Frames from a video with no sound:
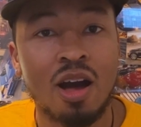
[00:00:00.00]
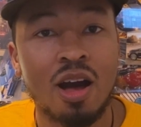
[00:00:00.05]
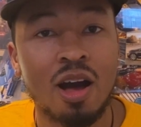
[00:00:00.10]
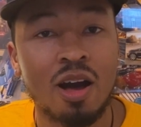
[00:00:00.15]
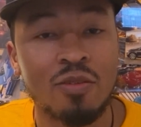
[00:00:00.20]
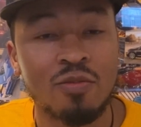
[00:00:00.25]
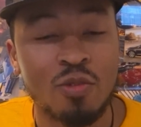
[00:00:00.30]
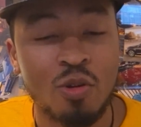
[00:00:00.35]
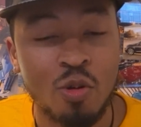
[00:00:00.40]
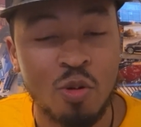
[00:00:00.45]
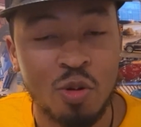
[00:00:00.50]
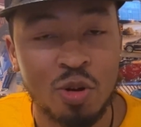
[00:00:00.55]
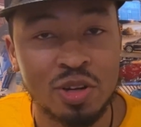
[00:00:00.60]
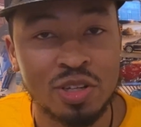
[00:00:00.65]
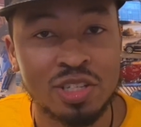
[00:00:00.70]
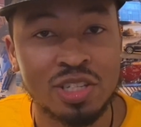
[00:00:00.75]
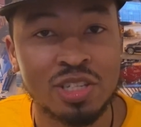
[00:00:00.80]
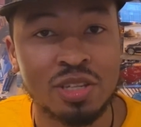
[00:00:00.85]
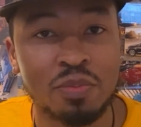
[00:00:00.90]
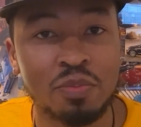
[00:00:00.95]
Of
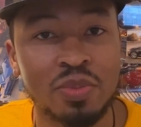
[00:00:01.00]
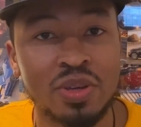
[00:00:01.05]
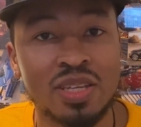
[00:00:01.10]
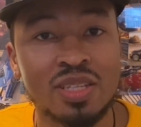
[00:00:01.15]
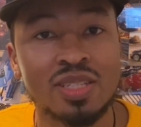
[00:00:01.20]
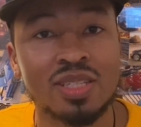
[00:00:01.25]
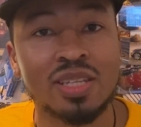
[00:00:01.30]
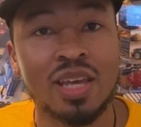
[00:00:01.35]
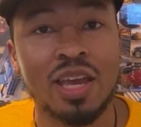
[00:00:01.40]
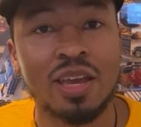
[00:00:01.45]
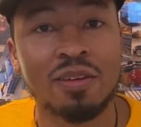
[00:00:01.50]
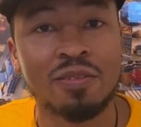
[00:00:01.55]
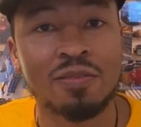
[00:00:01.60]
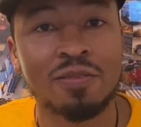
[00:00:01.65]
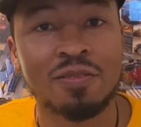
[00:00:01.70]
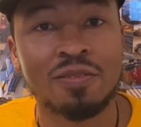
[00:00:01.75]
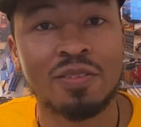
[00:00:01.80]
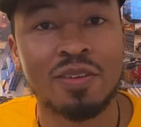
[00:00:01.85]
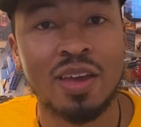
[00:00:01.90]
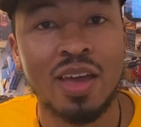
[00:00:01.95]
course, be
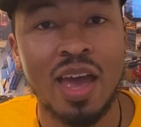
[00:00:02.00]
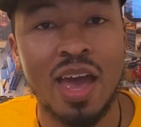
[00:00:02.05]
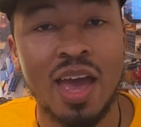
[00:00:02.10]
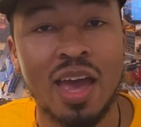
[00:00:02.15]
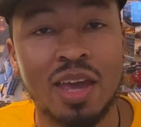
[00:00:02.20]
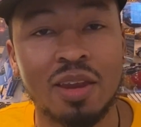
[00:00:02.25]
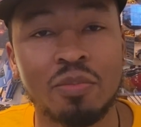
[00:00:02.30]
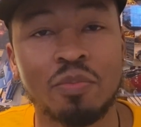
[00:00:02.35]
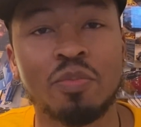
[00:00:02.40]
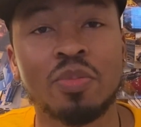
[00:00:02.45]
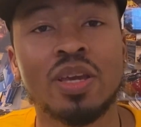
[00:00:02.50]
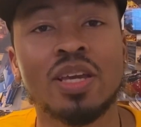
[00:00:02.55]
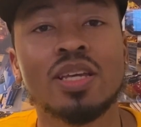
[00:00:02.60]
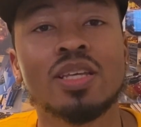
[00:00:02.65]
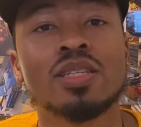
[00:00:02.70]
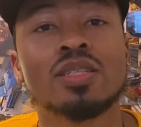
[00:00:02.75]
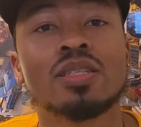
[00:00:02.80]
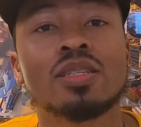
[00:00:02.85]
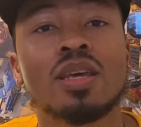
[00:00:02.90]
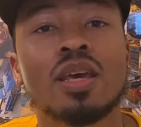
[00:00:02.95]
safe, and
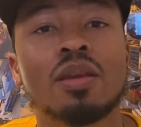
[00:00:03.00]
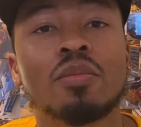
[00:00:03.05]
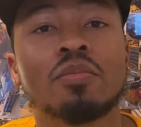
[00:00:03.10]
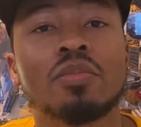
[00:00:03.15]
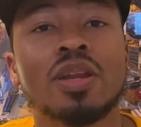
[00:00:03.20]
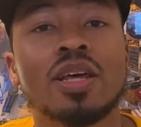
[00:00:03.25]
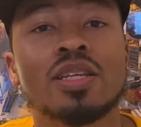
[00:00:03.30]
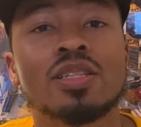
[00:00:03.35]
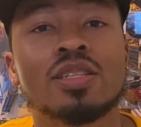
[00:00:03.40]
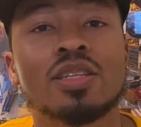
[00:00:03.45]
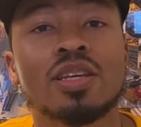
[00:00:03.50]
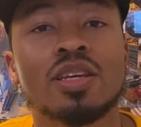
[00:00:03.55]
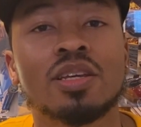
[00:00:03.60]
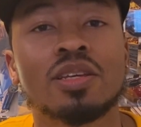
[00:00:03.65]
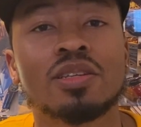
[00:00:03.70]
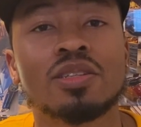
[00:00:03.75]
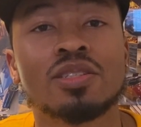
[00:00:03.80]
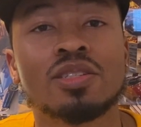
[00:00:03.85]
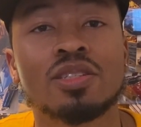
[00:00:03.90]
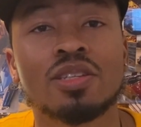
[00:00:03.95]
peace and
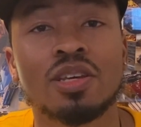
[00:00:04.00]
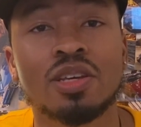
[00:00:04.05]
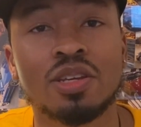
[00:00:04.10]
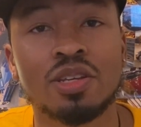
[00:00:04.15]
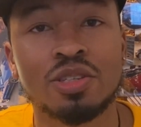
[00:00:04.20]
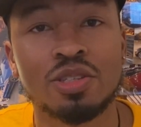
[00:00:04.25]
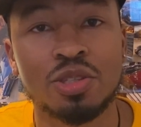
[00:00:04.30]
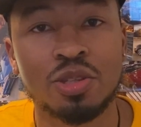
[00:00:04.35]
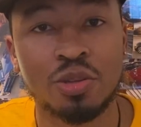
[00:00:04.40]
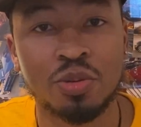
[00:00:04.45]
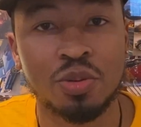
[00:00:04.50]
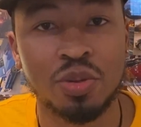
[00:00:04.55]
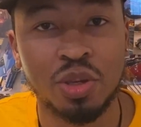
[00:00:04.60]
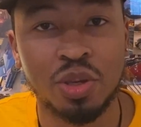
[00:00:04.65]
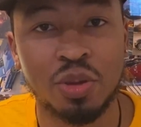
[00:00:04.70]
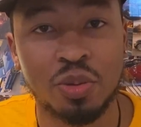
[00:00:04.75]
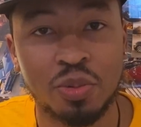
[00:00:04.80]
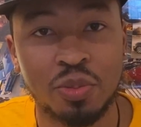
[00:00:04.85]
blessings to you.